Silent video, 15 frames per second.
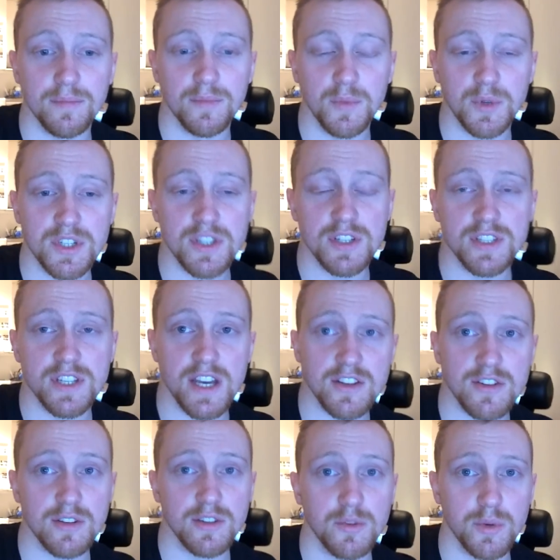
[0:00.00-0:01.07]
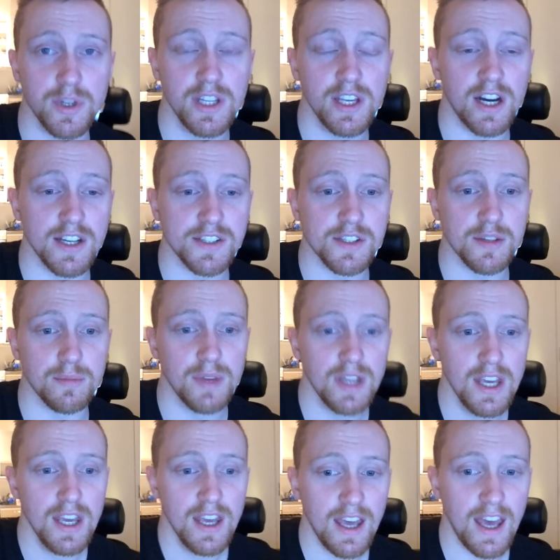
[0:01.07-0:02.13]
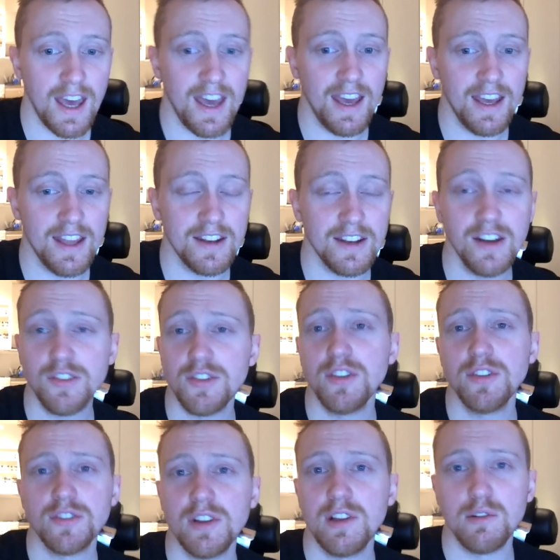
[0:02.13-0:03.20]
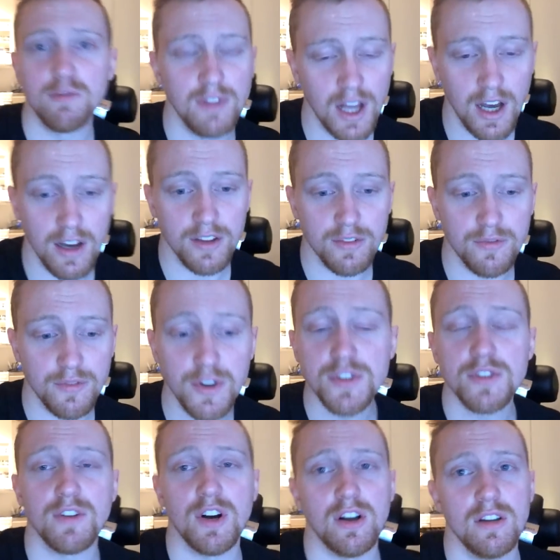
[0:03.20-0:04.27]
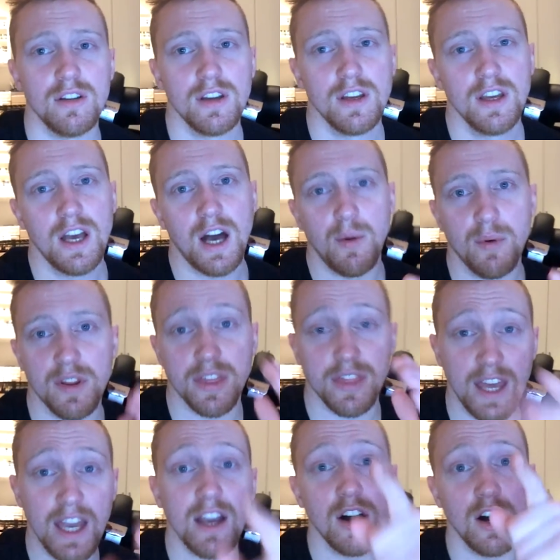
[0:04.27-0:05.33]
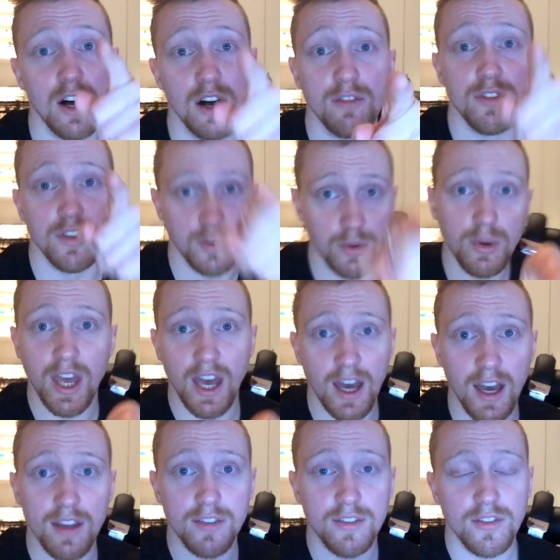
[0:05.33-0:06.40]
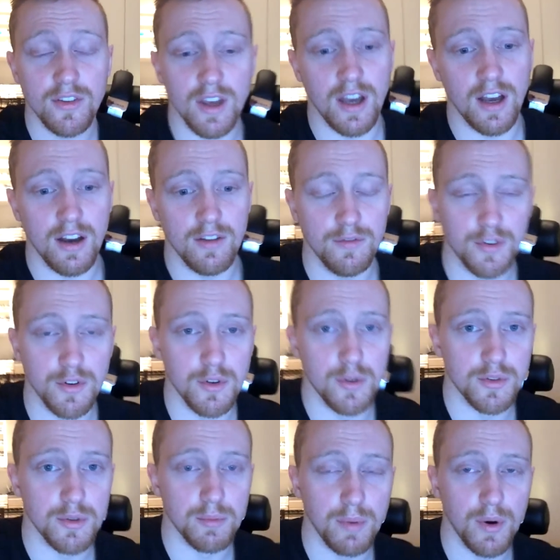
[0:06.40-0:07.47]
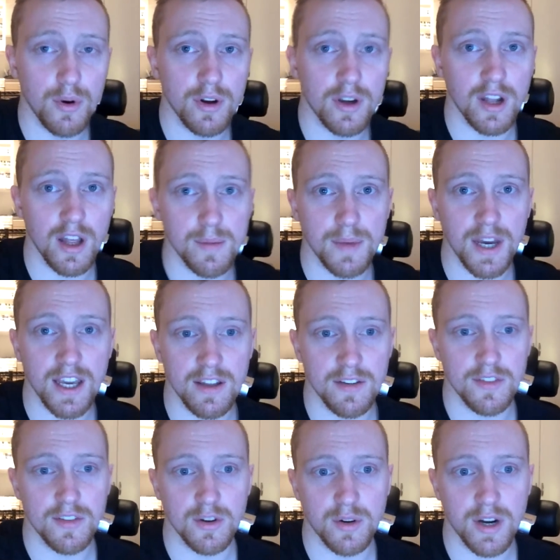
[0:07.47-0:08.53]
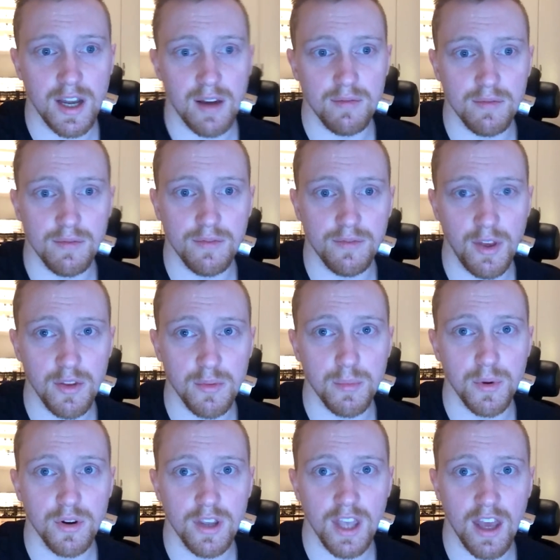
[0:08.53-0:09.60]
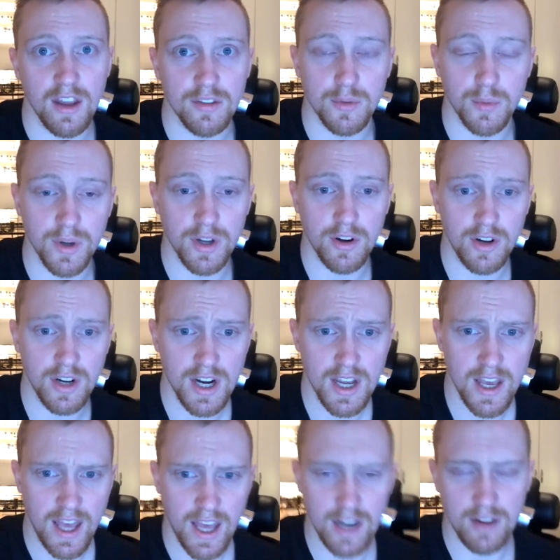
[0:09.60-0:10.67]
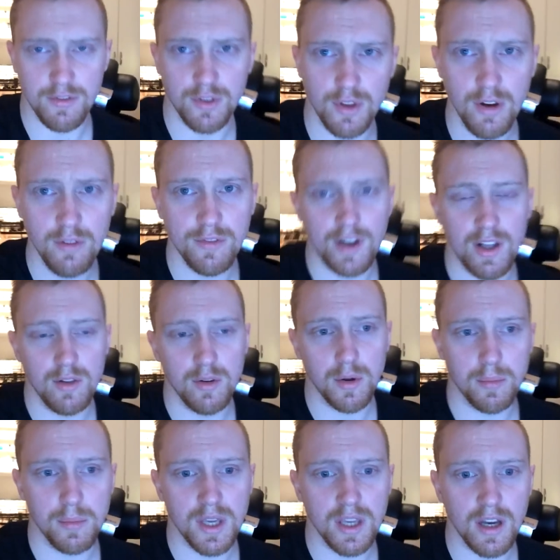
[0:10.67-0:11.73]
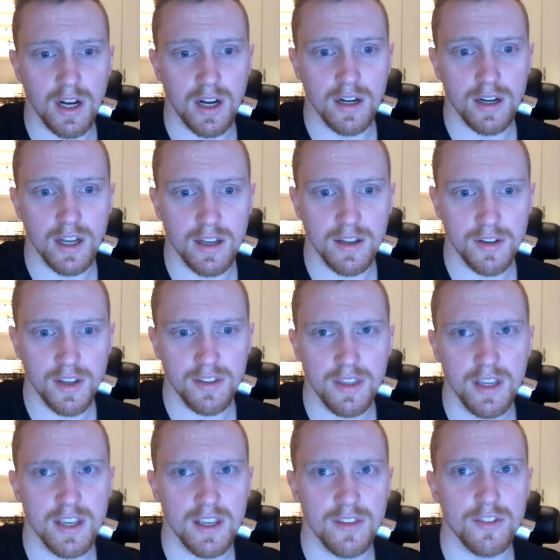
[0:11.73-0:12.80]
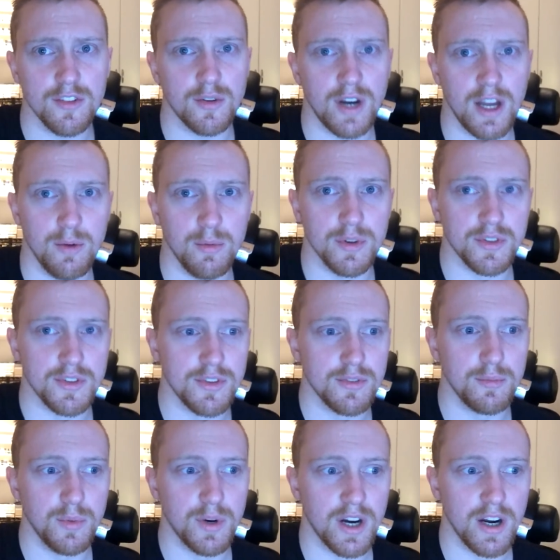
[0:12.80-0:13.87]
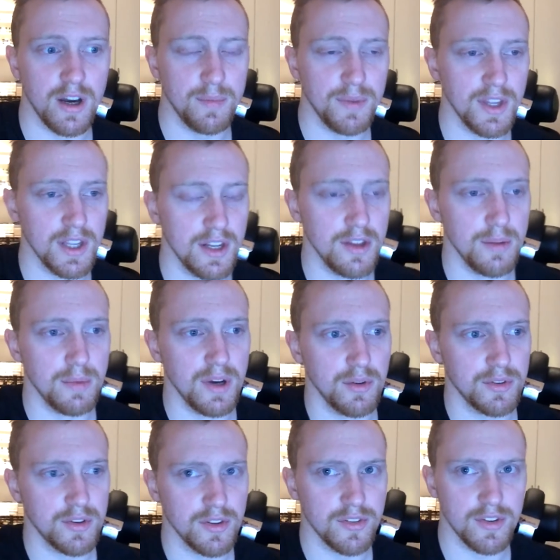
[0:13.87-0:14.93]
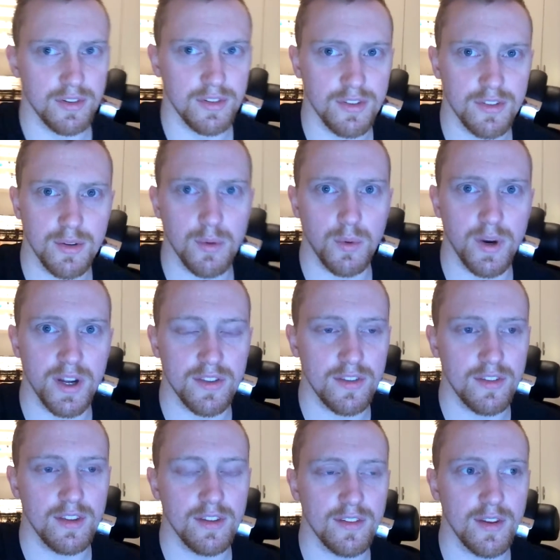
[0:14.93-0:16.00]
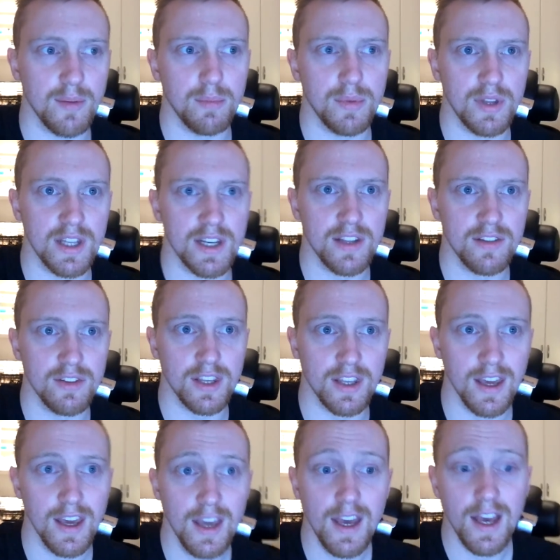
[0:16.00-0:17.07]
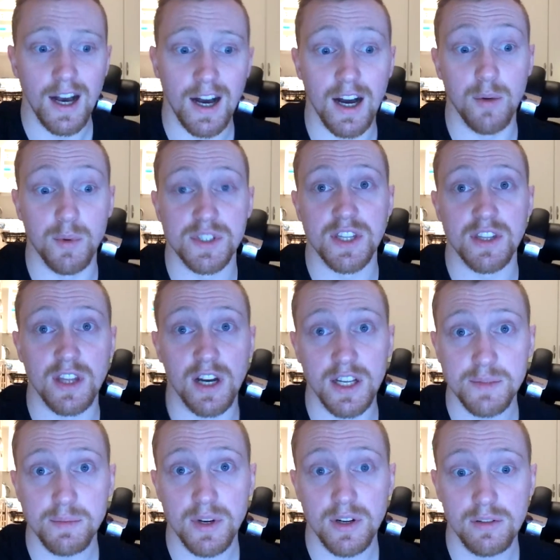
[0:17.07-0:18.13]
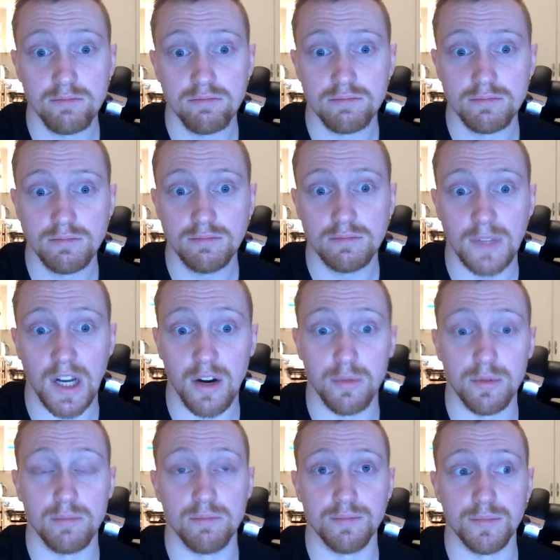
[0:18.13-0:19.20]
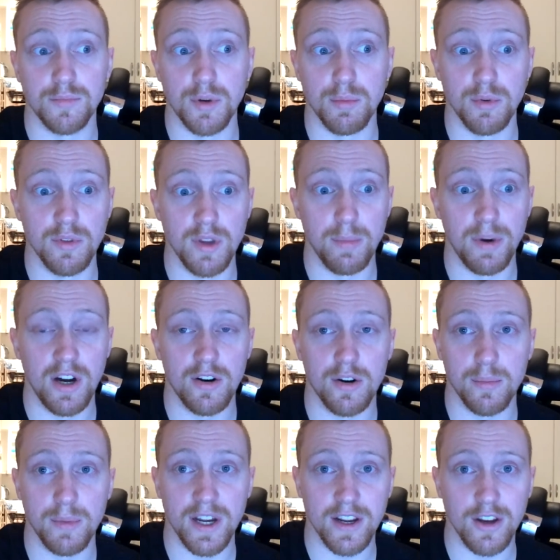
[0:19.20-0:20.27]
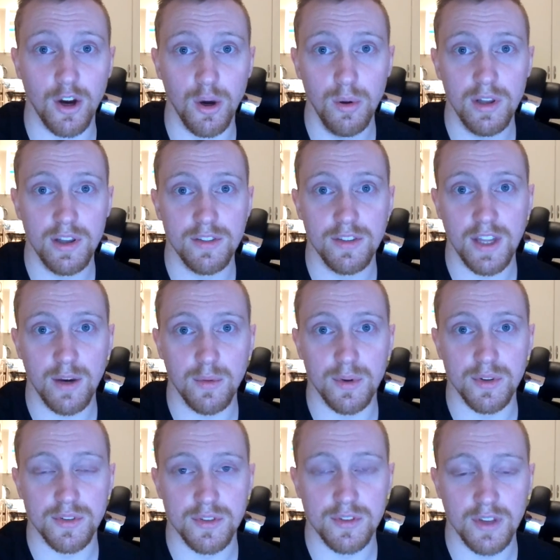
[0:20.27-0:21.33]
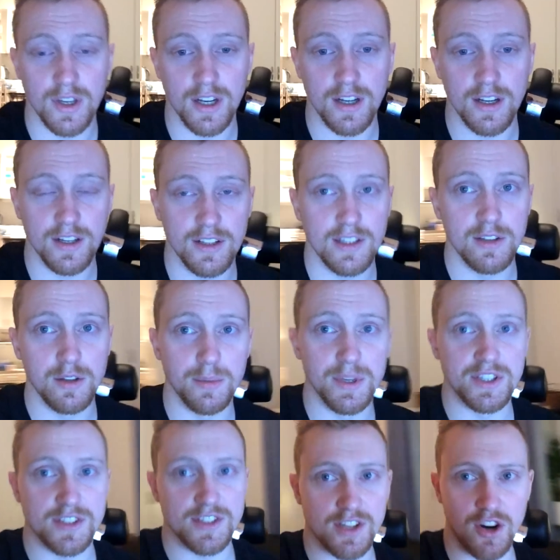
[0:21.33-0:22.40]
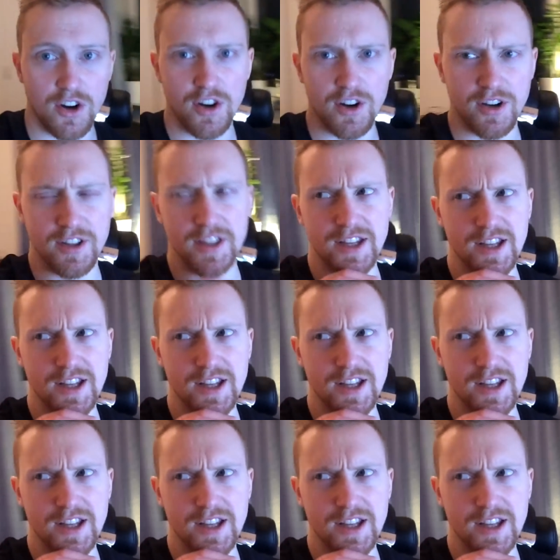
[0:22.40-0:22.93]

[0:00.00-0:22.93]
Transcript: which is actually really awesome. And here's a little vlog. First of all, I want to thank all of you guys for your support on my Instagram, Facebook, and Twitter. And if you don't follow me on, I think Instagram was where I updated the most because it's quite simple and easy. Was at the hospital. I removed a part of my colon that was a little bit scarred